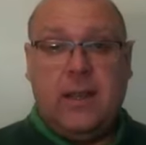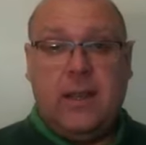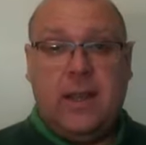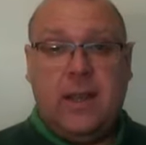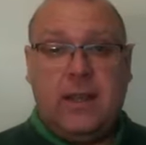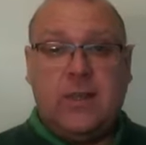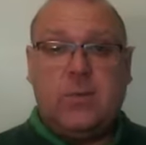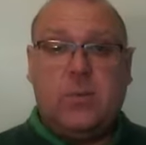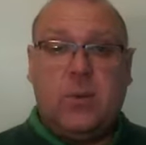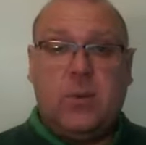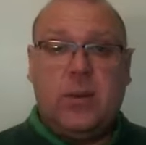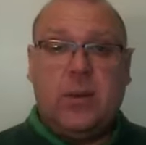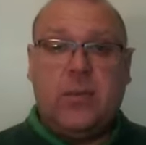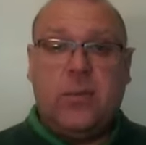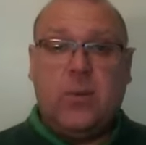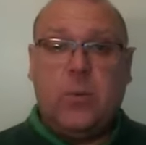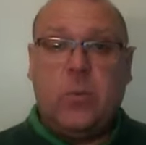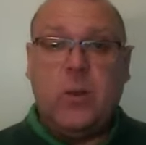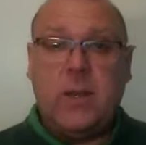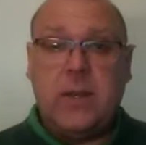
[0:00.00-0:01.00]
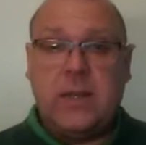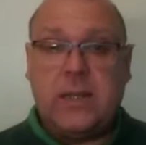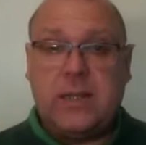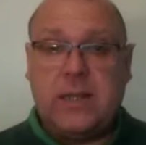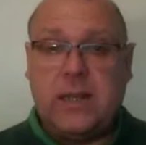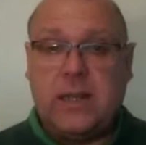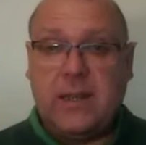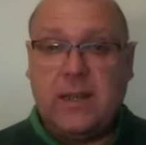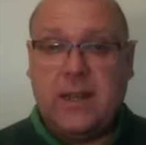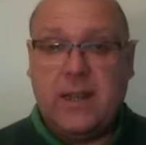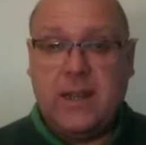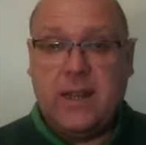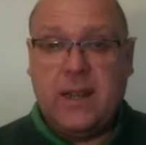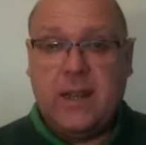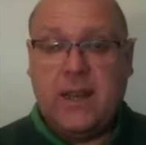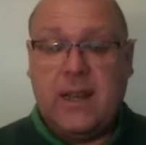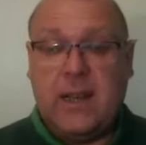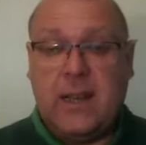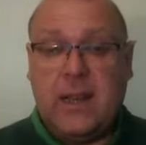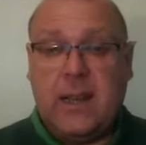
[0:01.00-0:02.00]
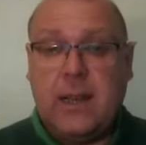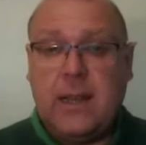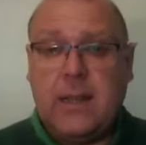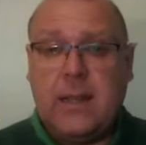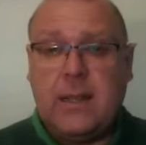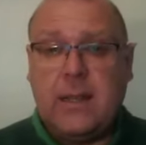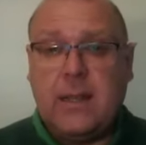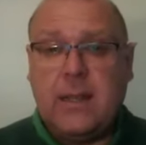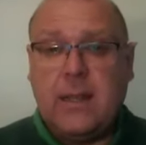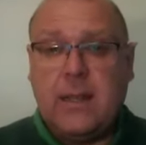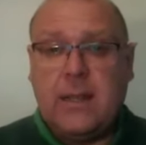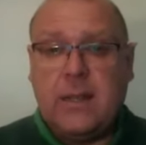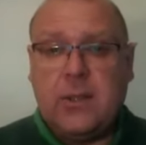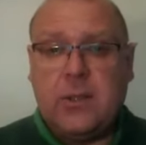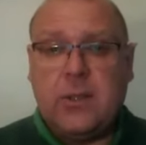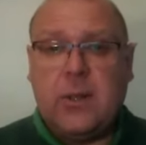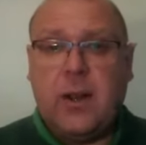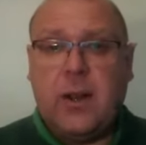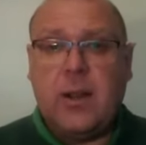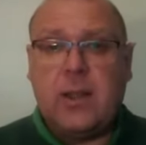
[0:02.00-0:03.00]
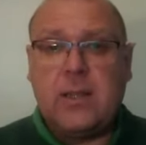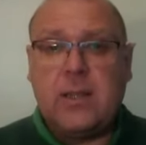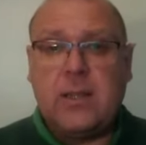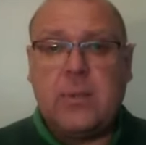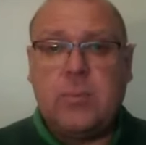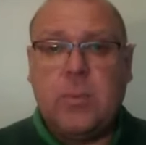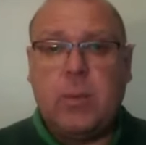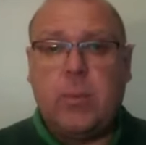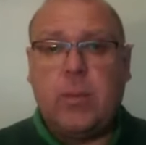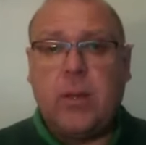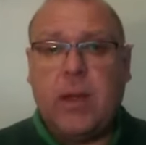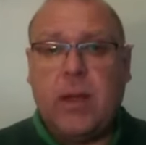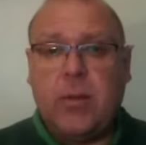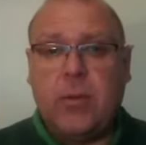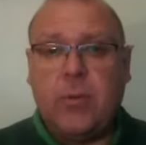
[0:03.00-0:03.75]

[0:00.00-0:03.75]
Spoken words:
is one of the worst trials that people go